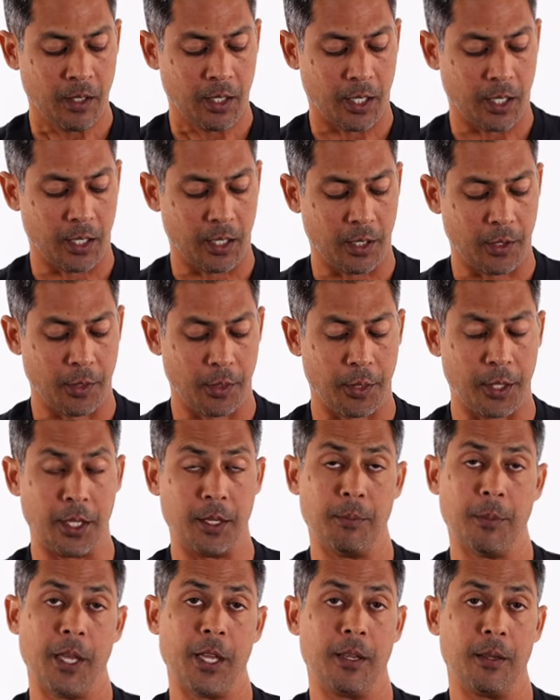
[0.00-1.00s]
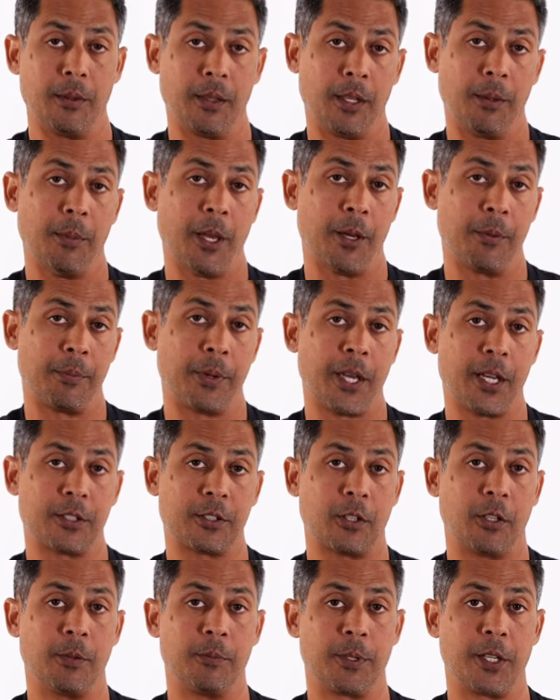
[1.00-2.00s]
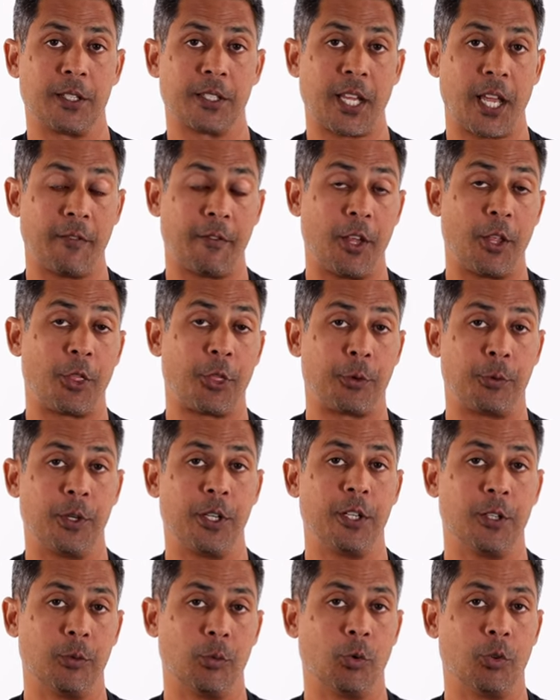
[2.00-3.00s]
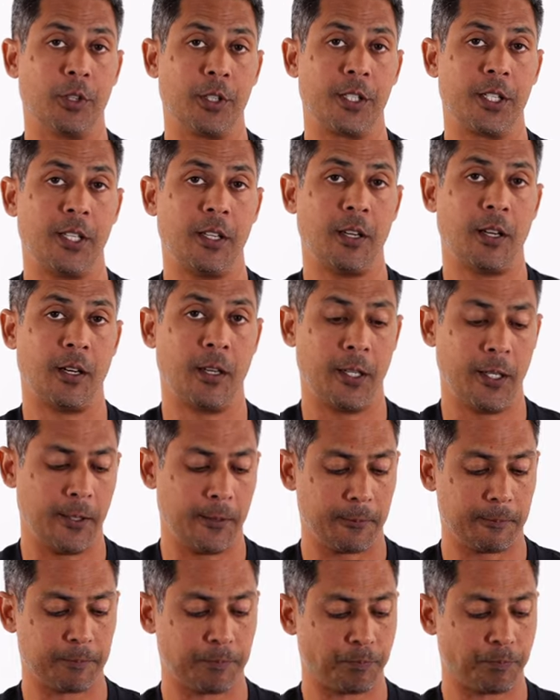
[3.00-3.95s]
Uh, the, the Mountain Pass arm does have a three year warranty on it.